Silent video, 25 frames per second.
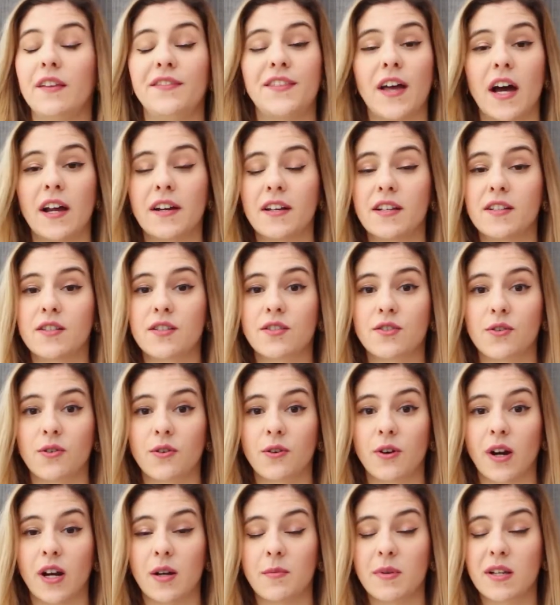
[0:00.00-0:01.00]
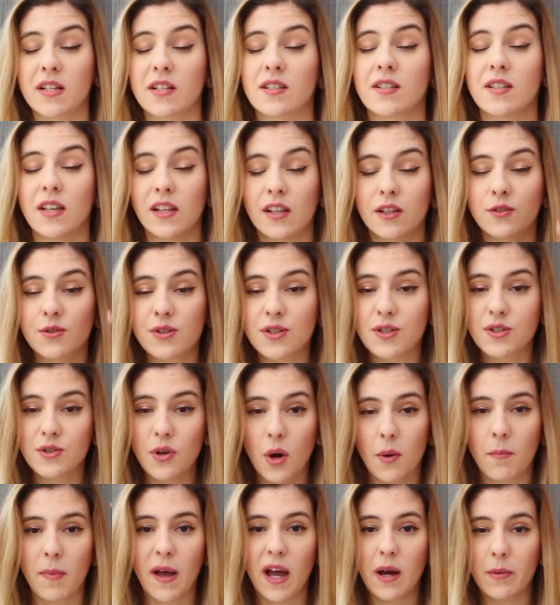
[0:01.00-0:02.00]
that is so great because it looks
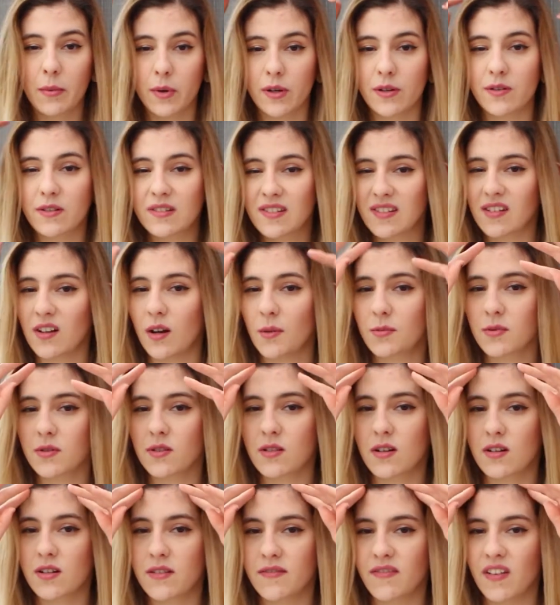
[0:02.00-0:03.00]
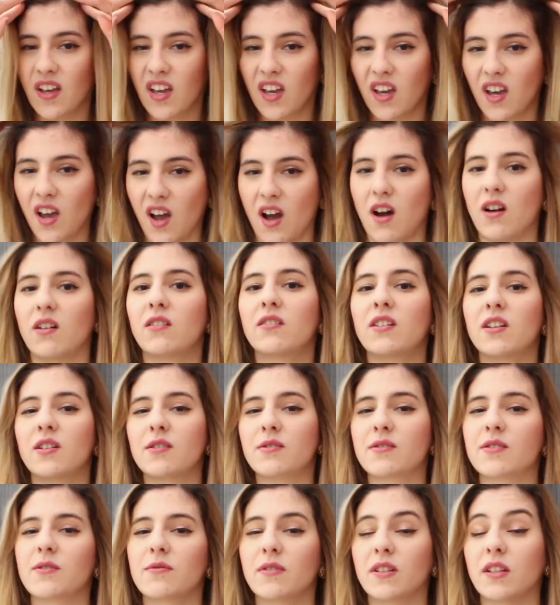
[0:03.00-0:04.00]
so bad when your scalp starts flaking out it
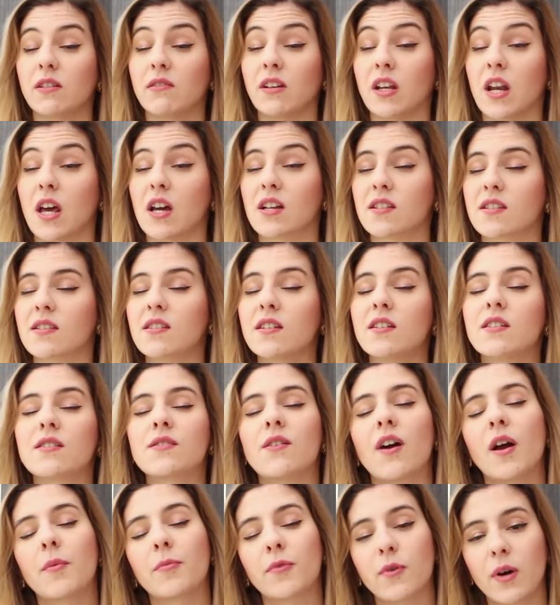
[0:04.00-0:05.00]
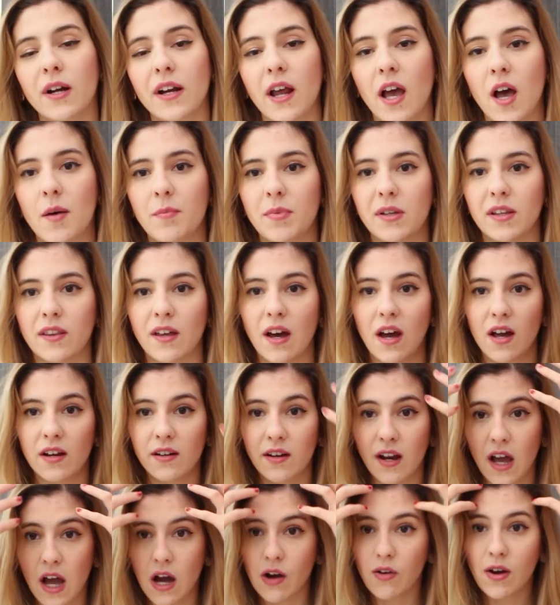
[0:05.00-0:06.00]
looks really, really nasty so I'm quite happy
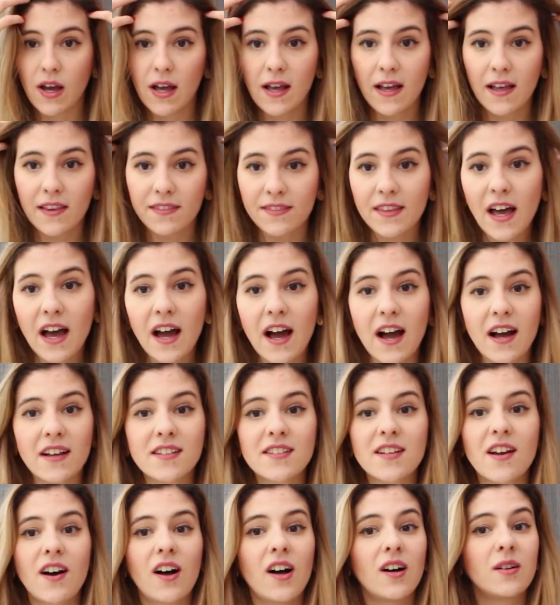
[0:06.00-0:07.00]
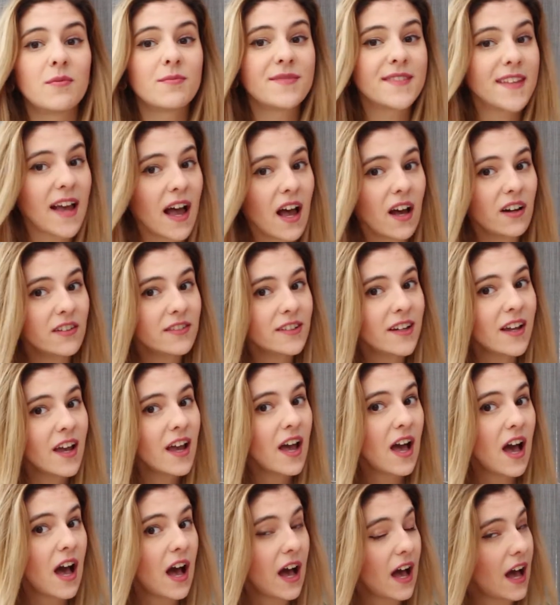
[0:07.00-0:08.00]
that now that has calmed down.
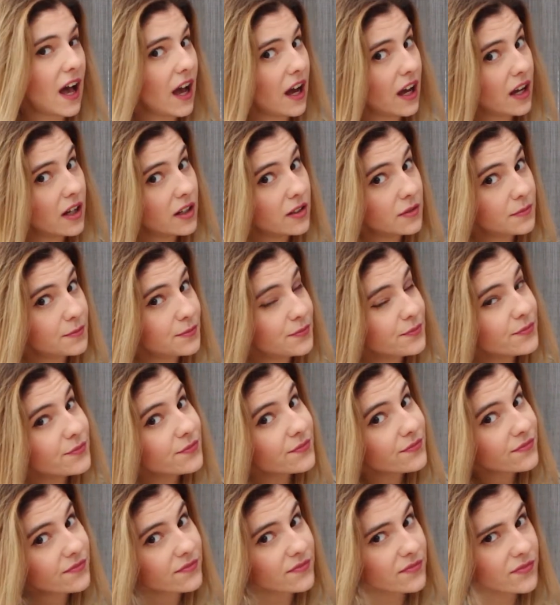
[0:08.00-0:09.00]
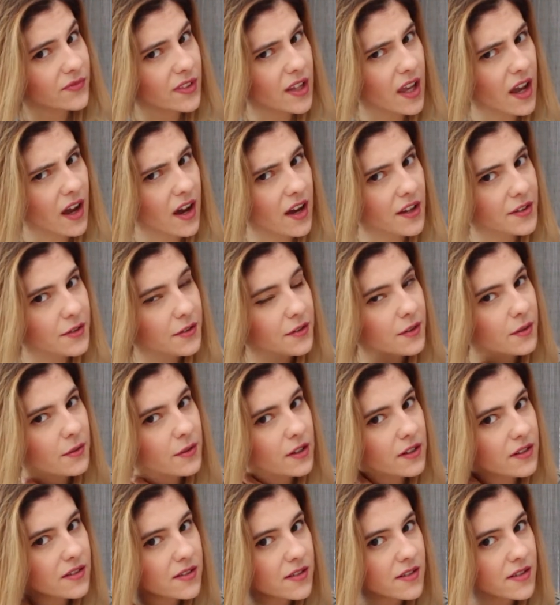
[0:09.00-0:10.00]
Um, yeah, I don't know
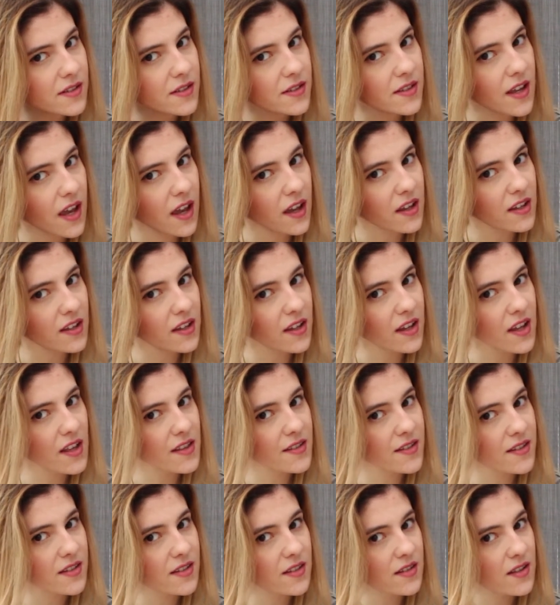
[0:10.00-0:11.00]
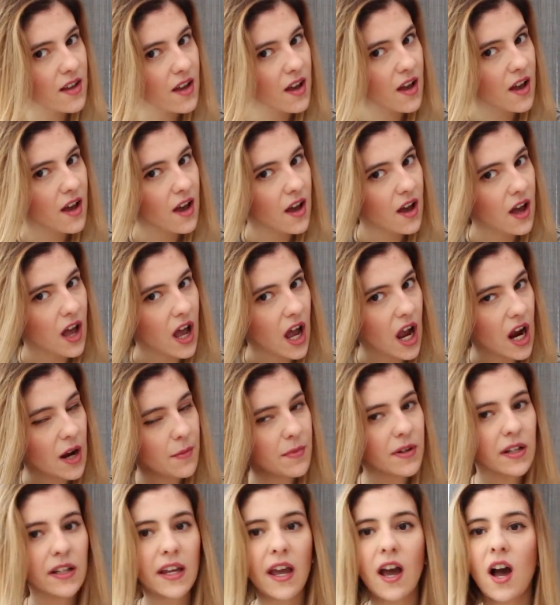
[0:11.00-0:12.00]
what else to say. It's, I'm
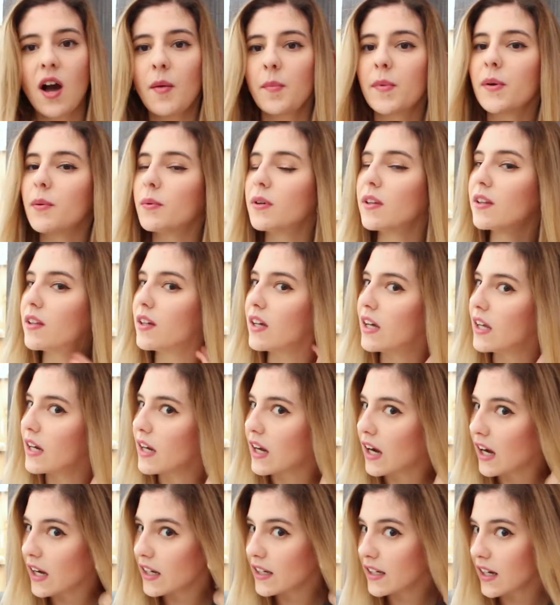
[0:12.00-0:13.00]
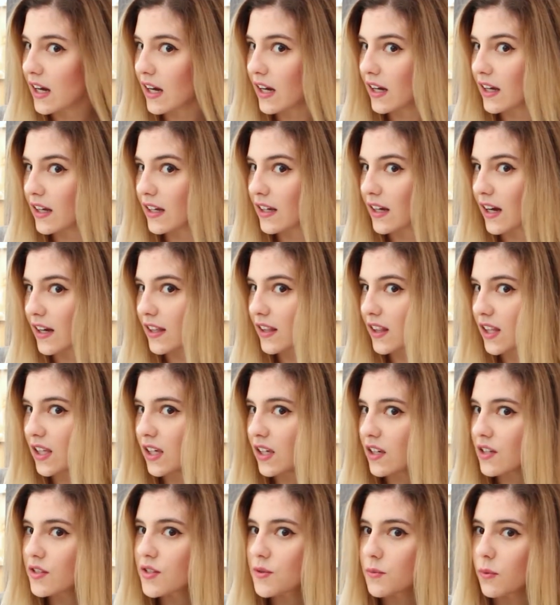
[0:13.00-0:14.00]
really happy with it. I, I, I
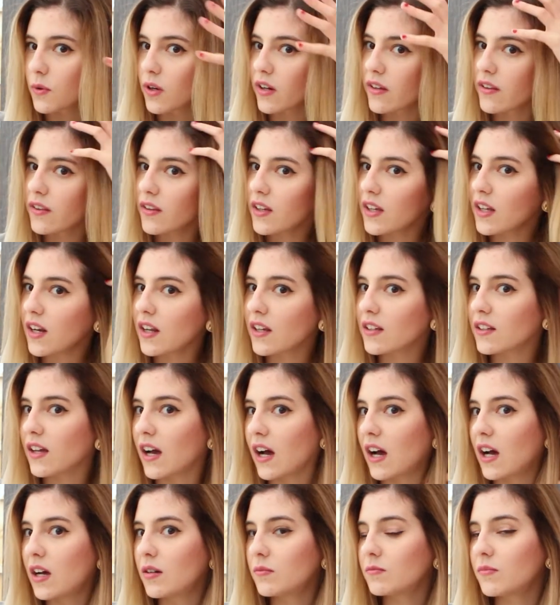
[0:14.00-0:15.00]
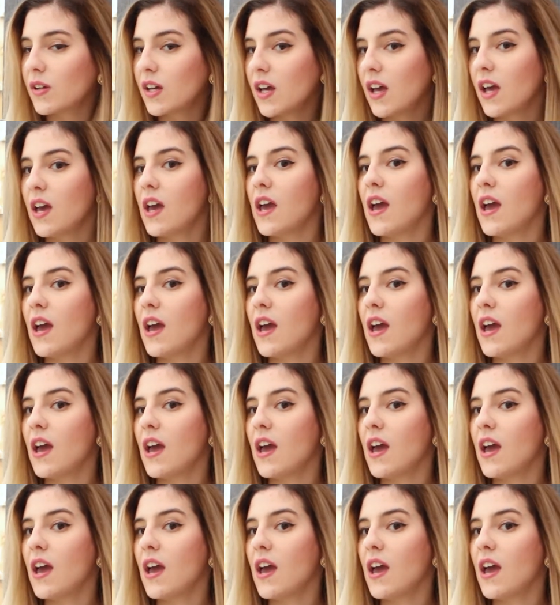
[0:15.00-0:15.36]
think it's worth it. Um,